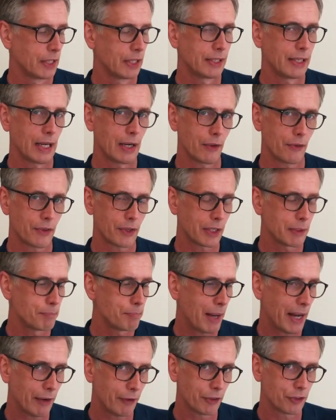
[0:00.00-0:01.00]
Now the
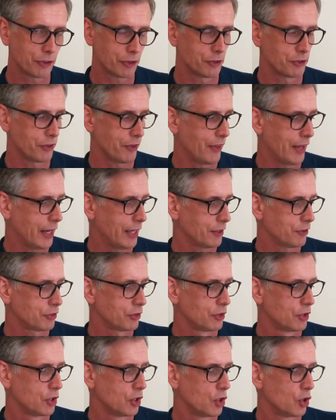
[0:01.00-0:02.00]
comparison to that,
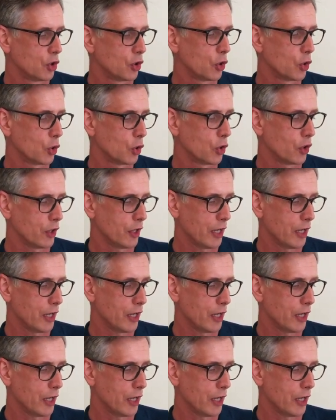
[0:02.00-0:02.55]
or